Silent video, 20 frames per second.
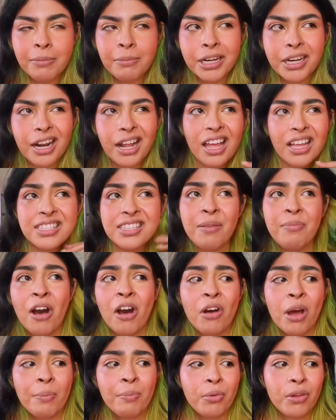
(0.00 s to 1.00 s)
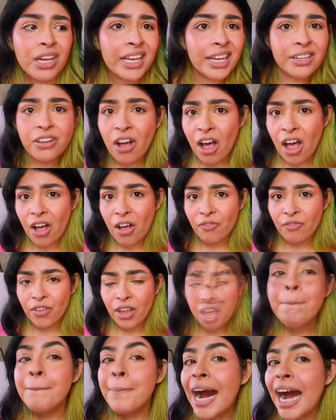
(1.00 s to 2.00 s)
but somehow i'm pulling it off
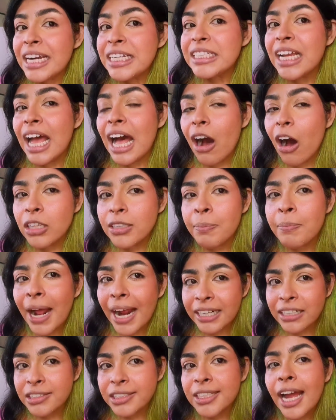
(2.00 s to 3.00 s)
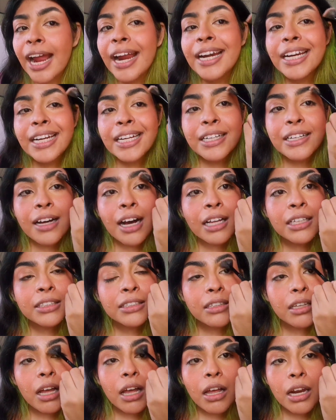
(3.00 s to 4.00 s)
but on the brighter side it
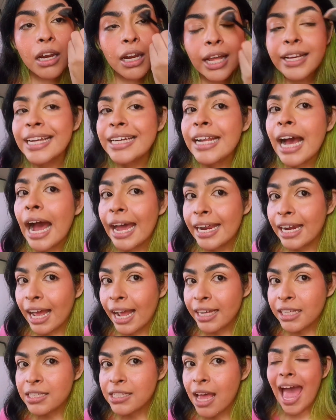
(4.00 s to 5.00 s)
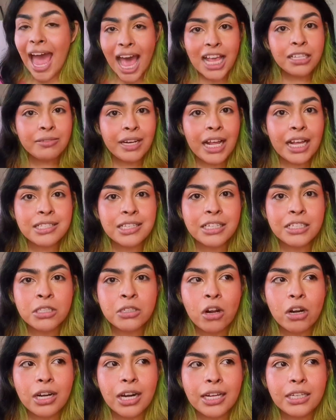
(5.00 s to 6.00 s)
does like it highlights as well as it is
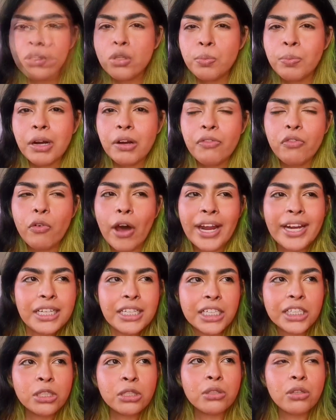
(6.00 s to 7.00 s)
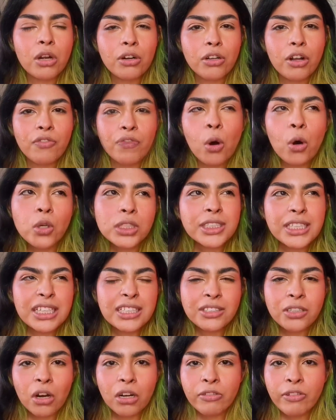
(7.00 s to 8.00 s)
not like super whitish sort of ghostly
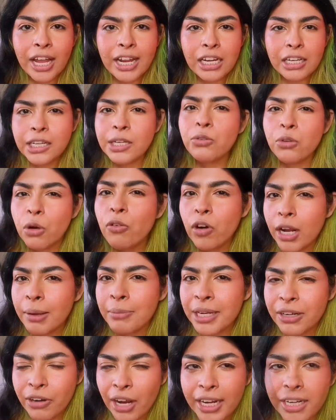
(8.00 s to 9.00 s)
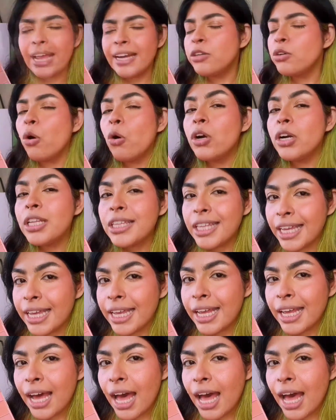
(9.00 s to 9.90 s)
sort of highlighter you know what i mean right i don't think